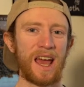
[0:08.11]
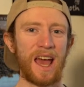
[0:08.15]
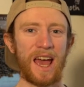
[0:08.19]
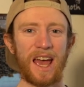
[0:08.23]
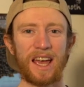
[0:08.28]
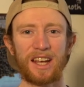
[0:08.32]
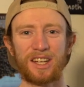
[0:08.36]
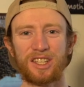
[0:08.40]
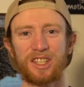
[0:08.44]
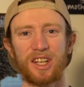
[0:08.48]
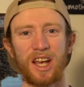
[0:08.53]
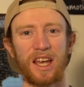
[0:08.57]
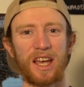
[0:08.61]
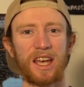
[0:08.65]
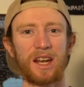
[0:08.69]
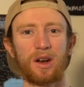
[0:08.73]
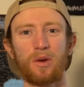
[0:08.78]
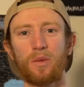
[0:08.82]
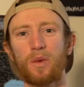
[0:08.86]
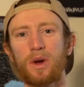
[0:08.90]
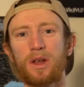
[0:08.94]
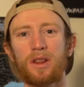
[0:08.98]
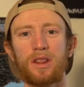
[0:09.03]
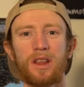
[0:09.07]
hey
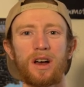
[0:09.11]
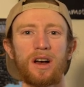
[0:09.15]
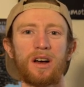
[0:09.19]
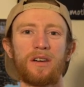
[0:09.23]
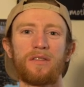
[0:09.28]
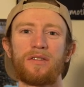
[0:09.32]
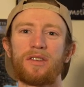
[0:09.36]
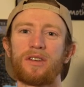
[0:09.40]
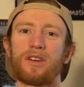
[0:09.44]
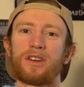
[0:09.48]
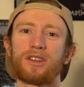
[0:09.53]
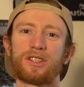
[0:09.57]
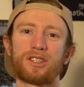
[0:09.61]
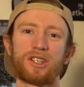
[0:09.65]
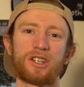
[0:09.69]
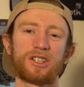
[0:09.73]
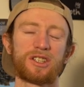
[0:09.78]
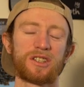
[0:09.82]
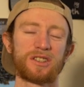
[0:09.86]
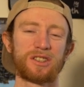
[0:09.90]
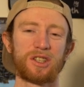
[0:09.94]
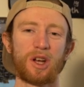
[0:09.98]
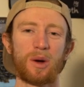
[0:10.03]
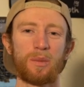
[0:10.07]
Shane, we love
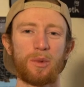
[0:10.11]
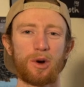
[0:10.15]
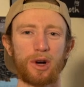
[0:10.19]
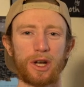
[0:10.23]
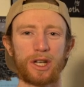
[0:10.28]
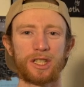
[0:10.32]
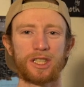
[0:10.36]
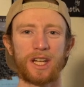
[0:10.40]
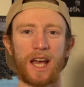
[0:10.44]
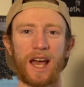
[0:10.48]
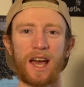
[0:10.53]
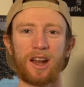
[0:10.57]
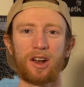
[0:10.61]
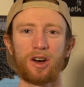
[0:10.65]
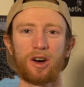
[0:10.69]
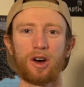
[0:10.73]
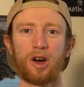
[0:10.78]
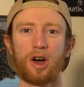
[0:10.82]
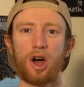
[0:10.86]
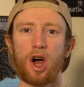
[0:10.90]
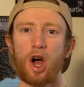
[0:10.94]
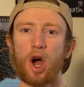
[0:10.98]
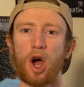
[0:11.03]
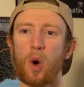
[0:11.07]
Search of Snowboarding
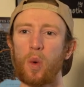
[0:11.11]
channel.